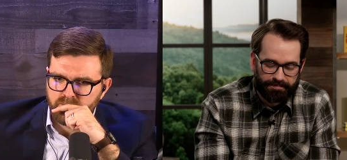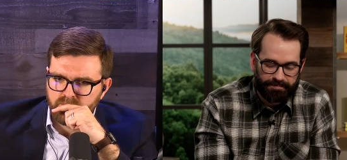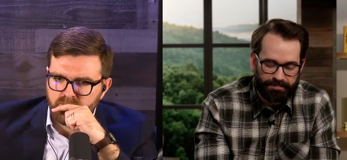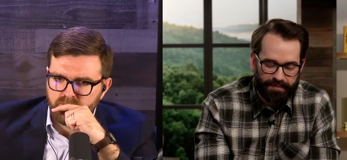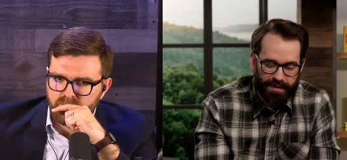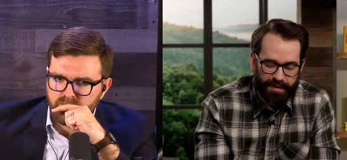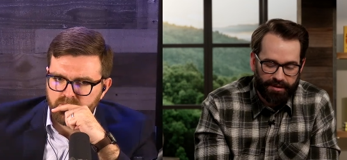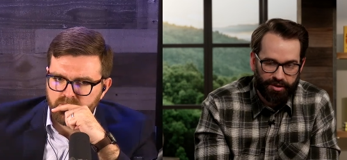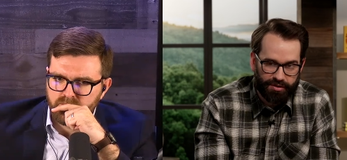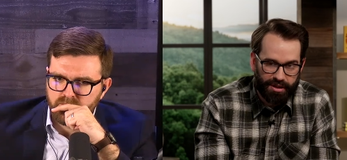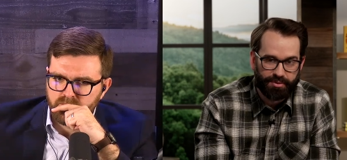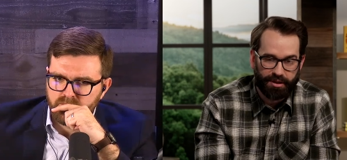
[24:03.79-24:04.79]
Speaker 1: it just seems
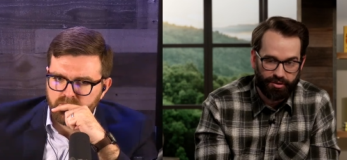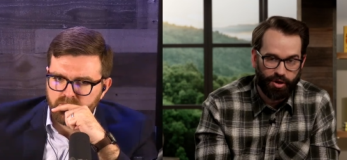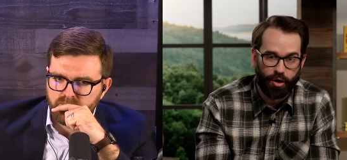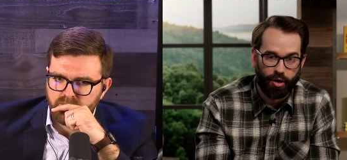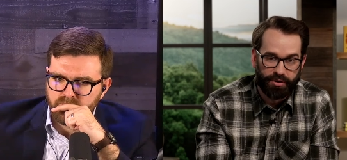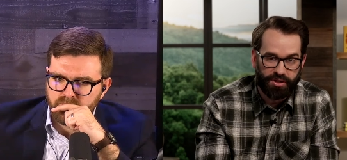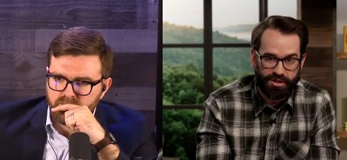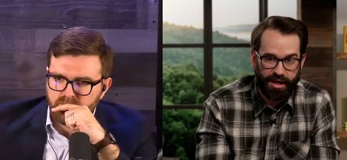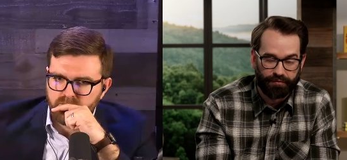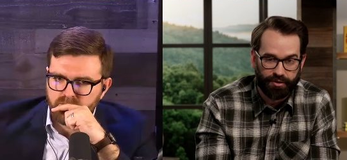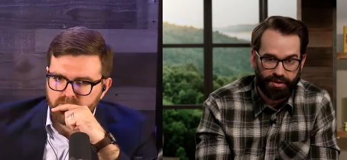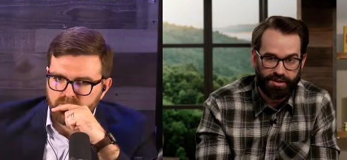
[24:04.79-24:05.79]
like there's always this effort
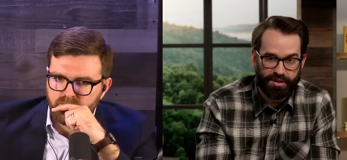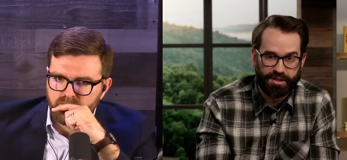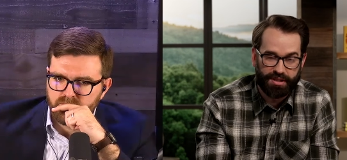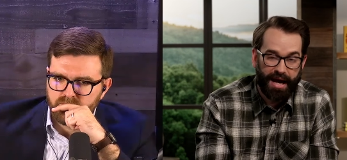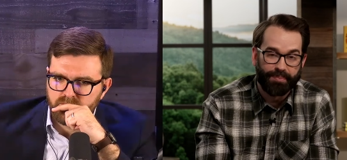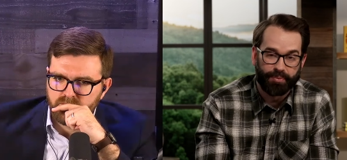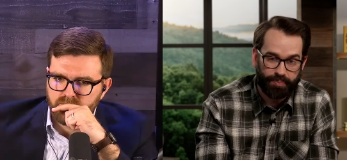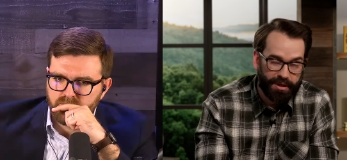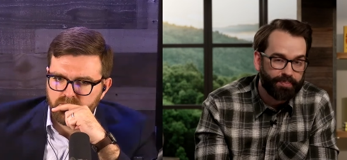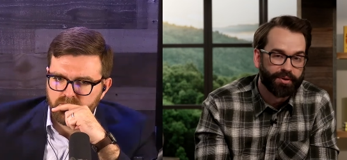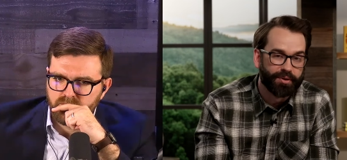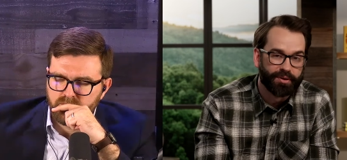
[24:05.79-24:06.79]
to stop
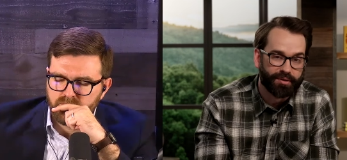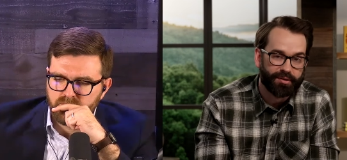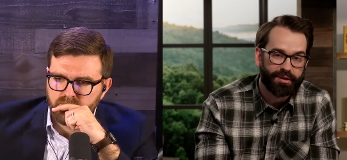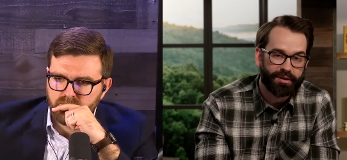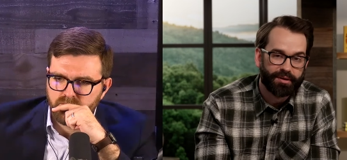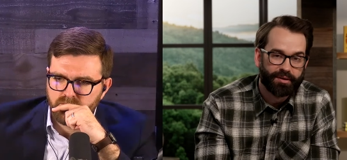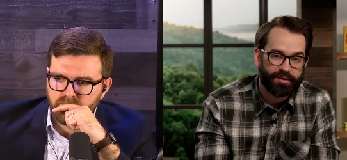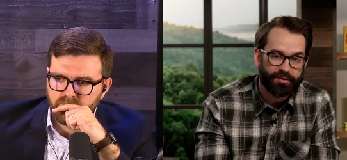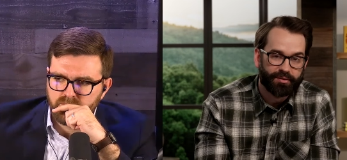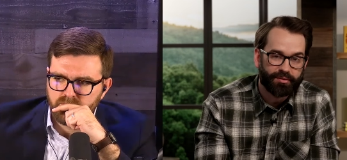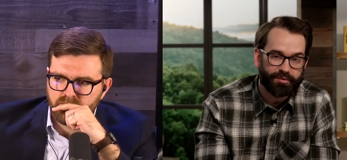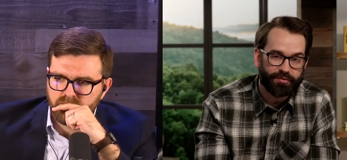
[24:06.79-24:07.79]
people
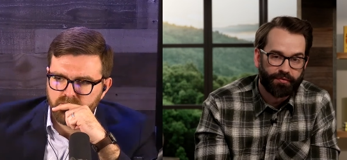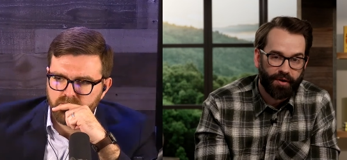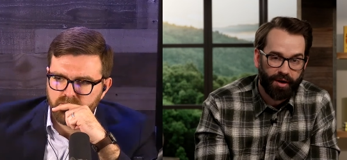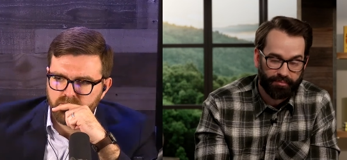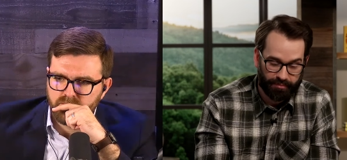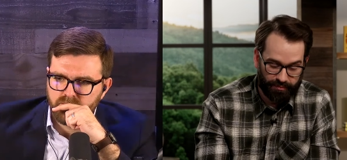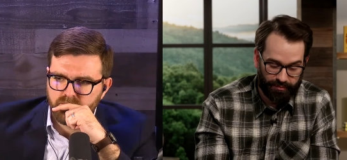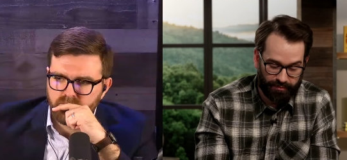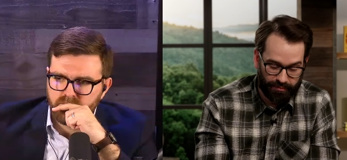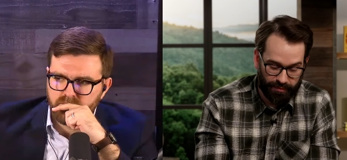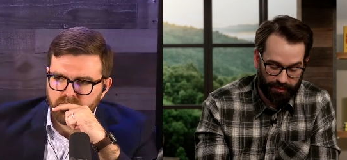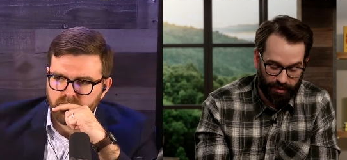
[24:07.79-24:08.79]
from
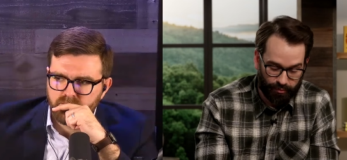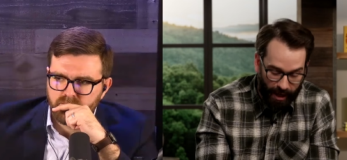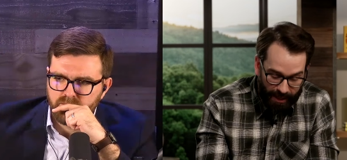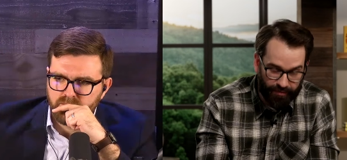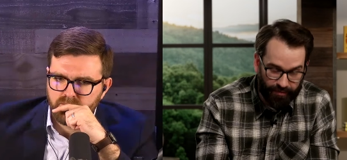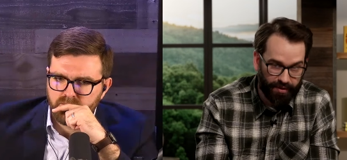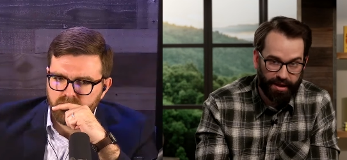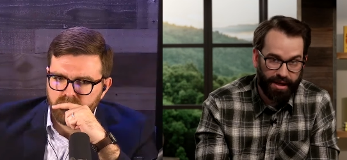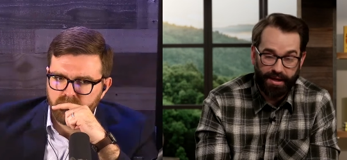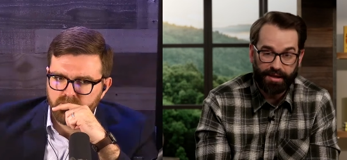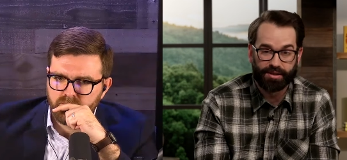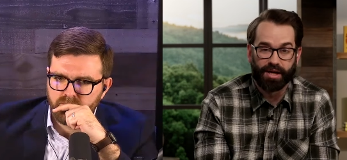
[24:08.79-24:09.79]
arriving at any
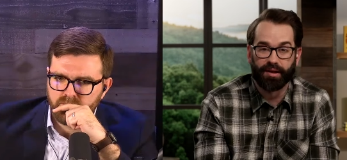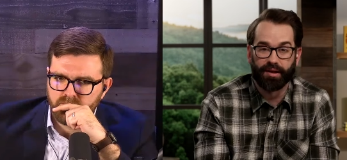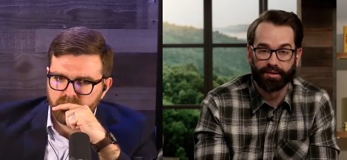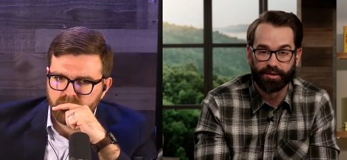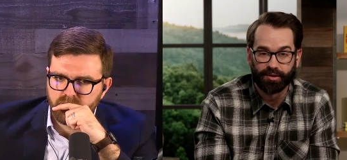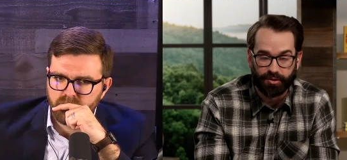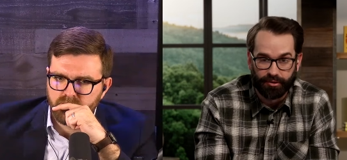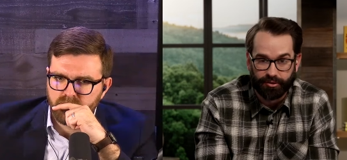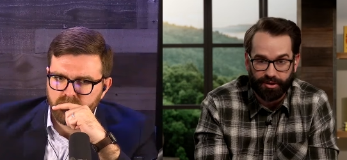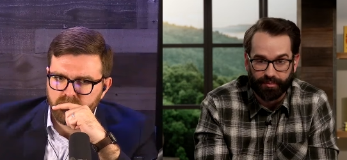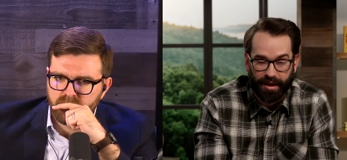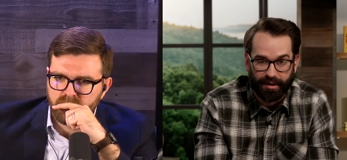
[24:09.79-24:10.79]
solid
Speaker 2: conclusion
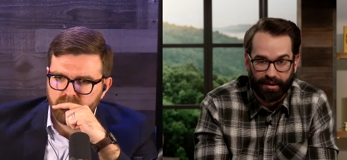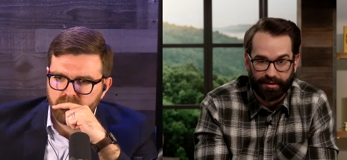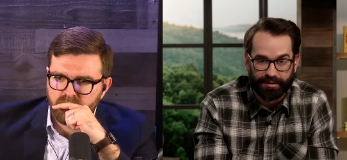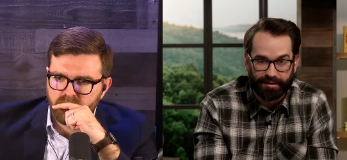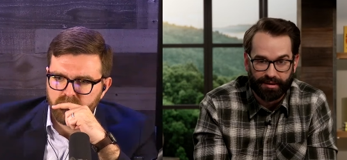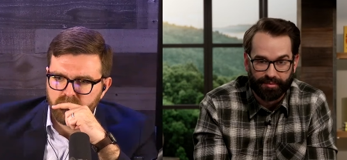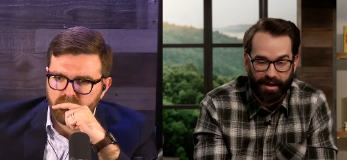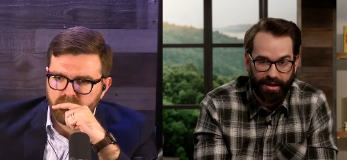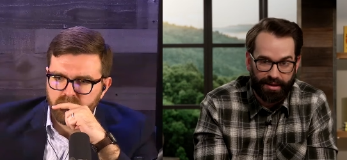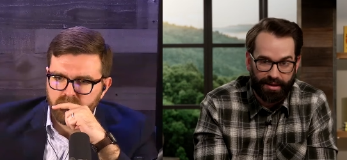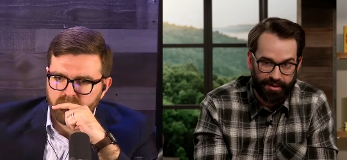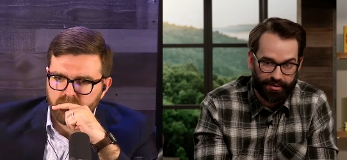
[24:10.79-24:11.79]
about about
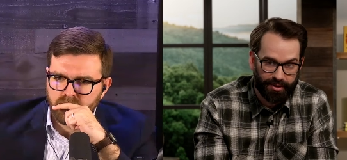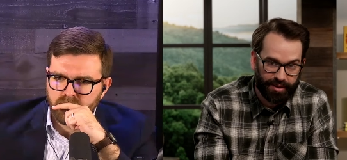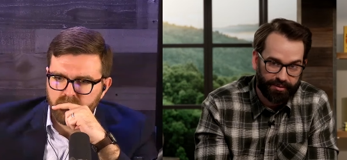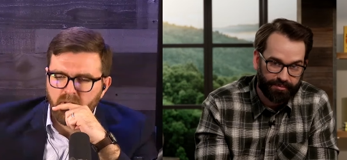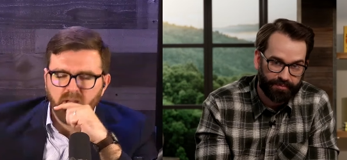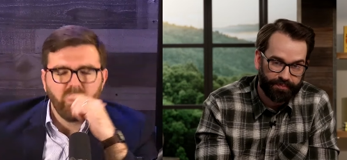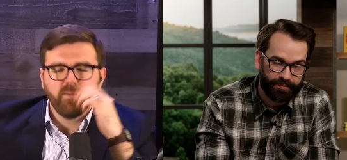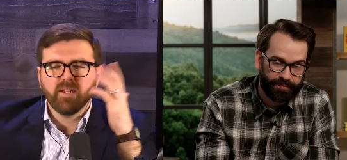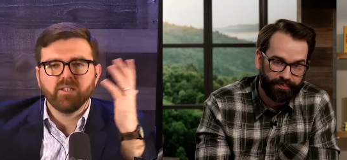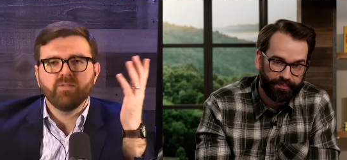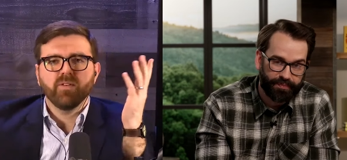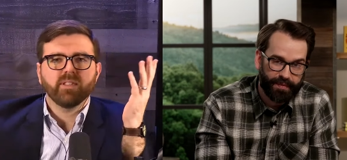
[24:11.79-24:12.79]
anything really. I mean, it
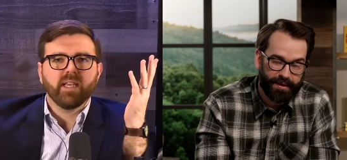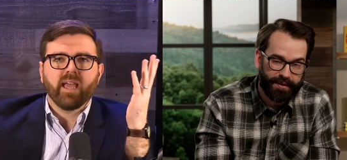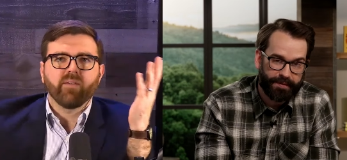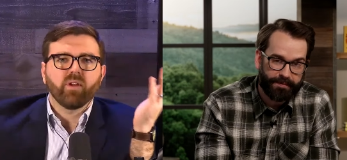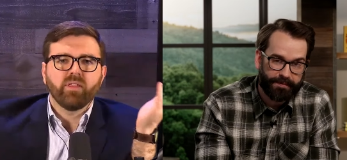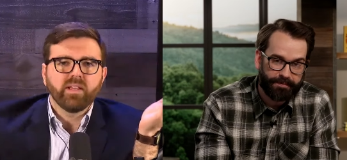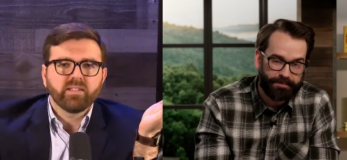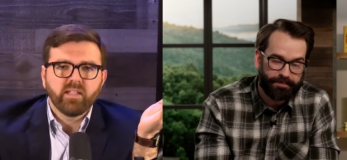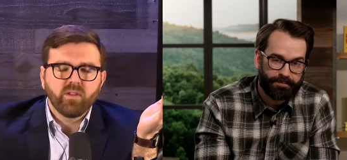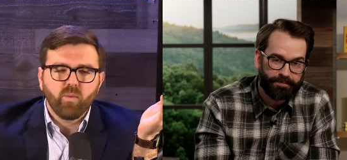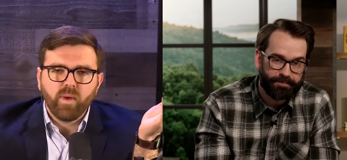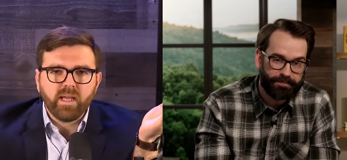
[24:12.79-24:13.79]
just feels like everything's in
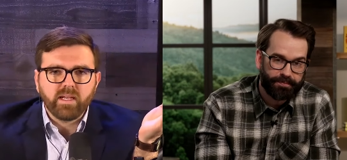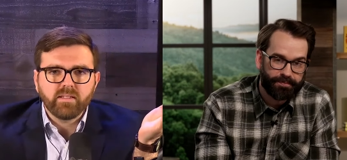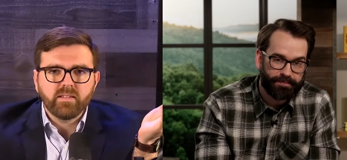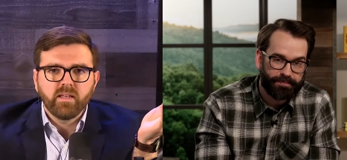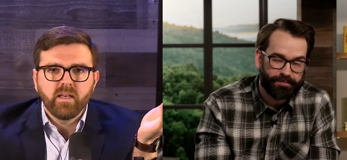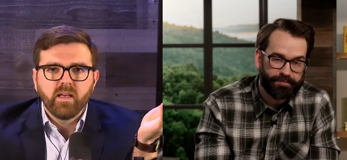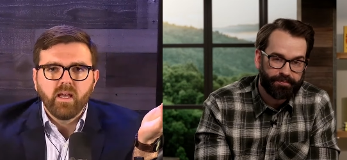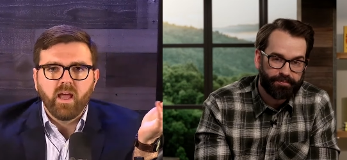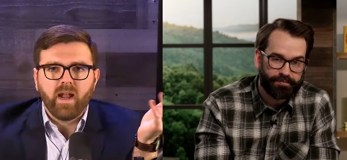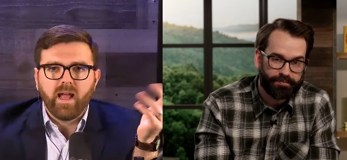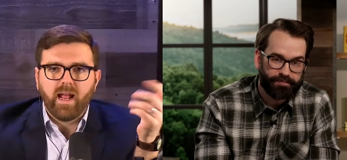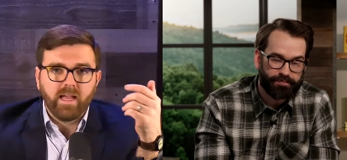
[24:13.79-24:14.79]
the weeds. And
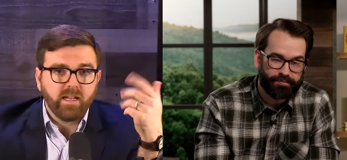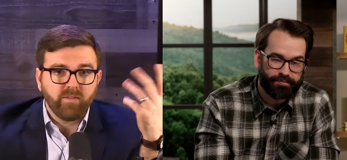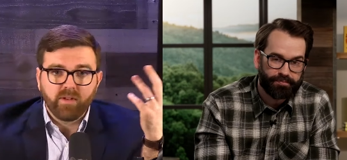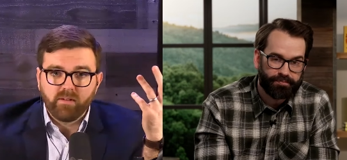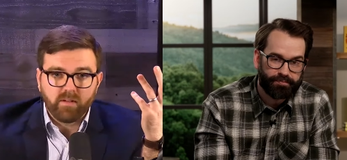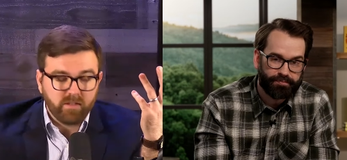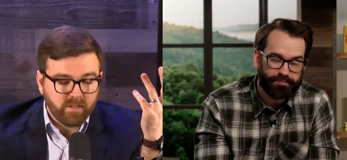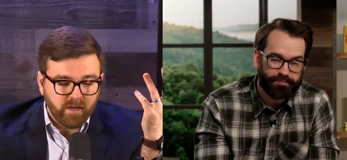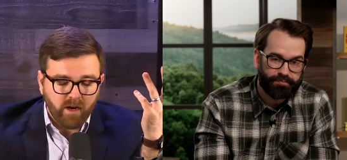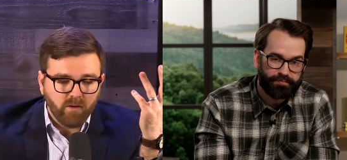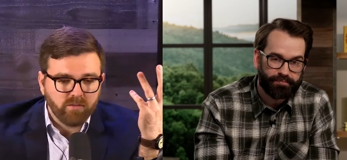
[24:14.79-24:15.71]
I, would even, you know,